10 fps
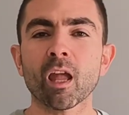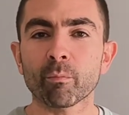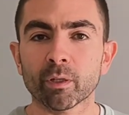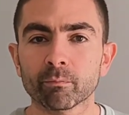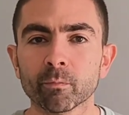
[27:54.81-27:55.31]

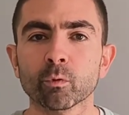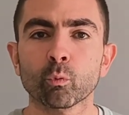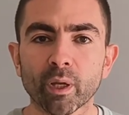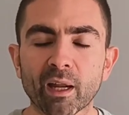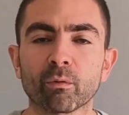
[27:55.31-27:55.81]
I mean,
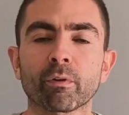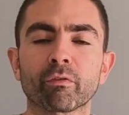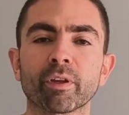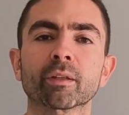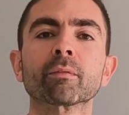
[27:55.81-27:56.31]
we can
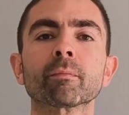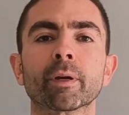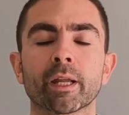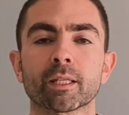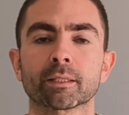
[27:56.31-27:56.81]
overfit
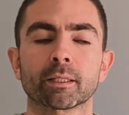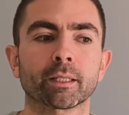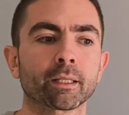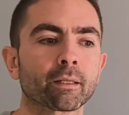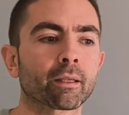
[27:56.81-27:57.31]
very
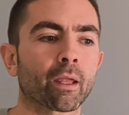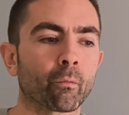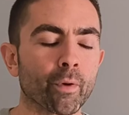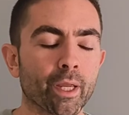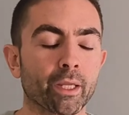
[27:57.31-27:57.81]
easily
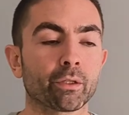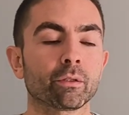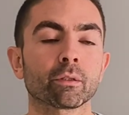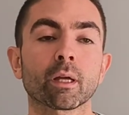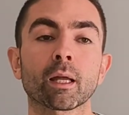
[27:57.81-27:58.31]
if we
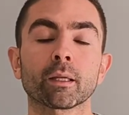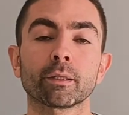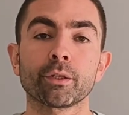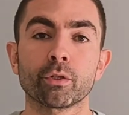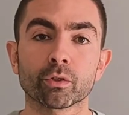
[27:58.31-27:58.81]

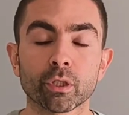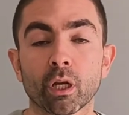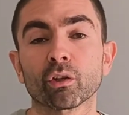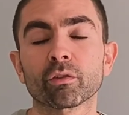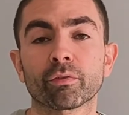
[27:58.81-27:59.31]
use
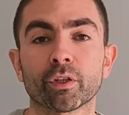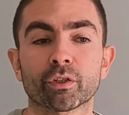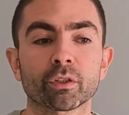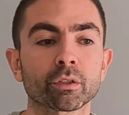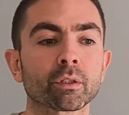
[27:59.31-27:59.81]
a lot of
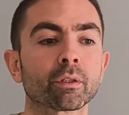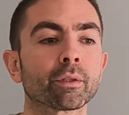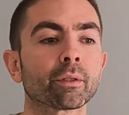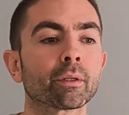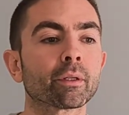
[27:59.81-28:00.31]
features
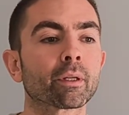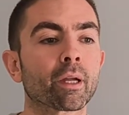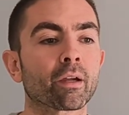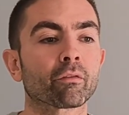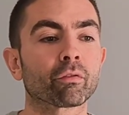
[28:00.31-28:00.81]

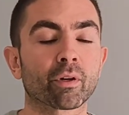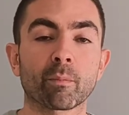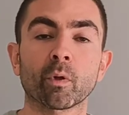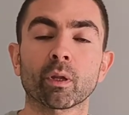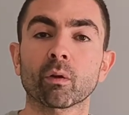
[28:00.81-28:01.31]

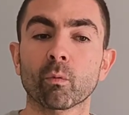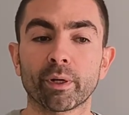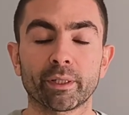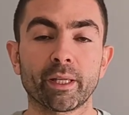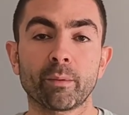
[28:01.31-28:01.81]
for a model
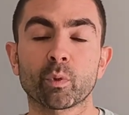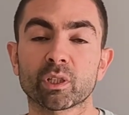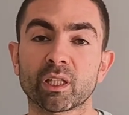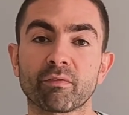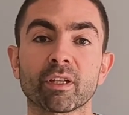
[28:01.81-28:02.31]
where the
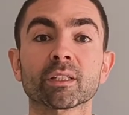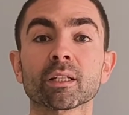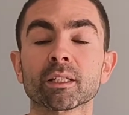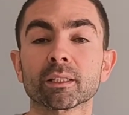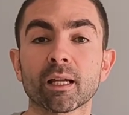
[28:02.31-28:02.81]
positive
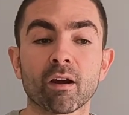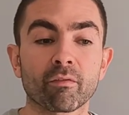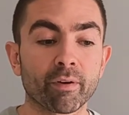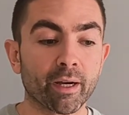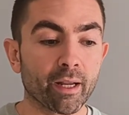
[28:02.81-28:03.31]
instances
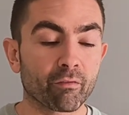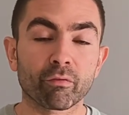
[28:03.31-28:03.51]
are very